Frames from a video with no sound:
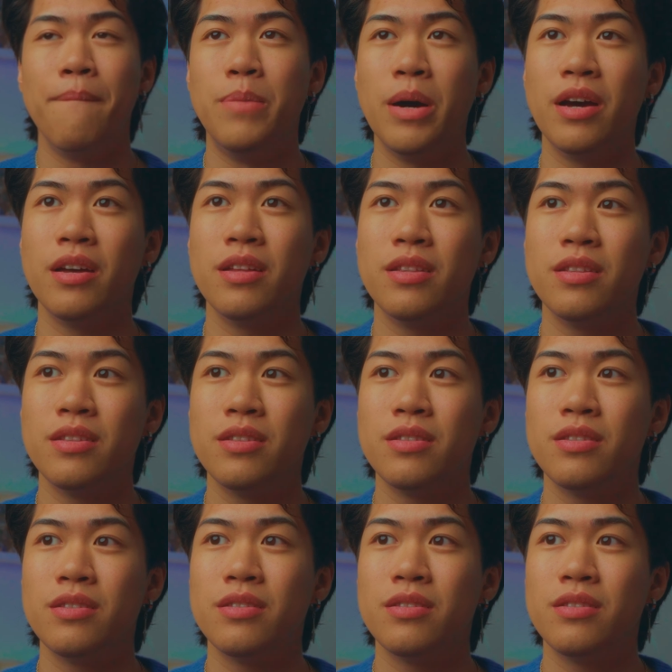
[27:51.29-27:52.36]
But
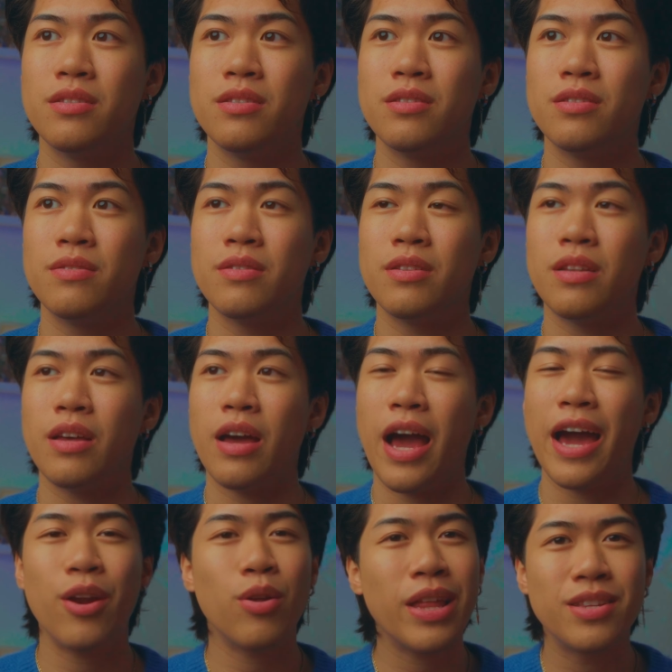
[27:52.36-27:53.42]

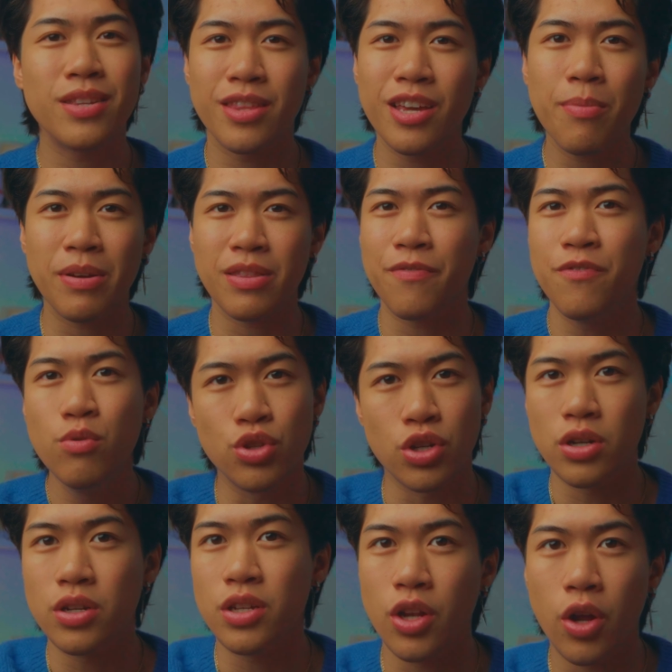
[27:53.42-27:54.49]
I don't like to think about the
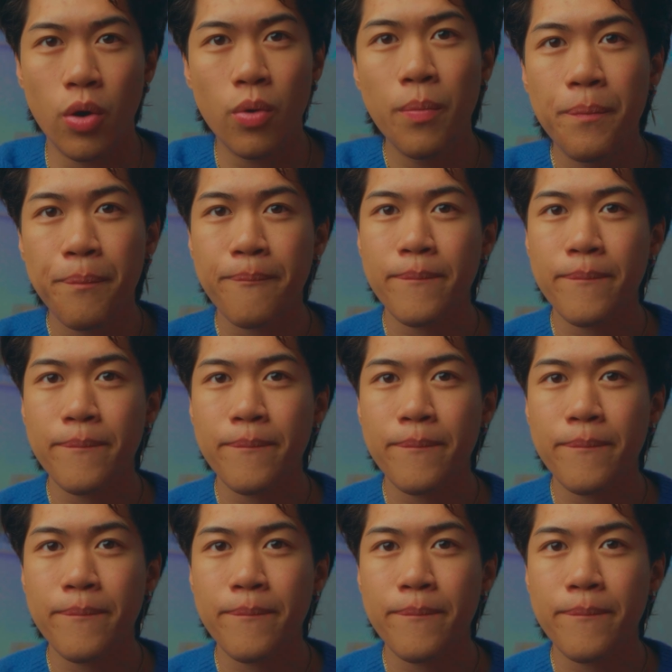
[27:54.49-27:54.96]
future, you know?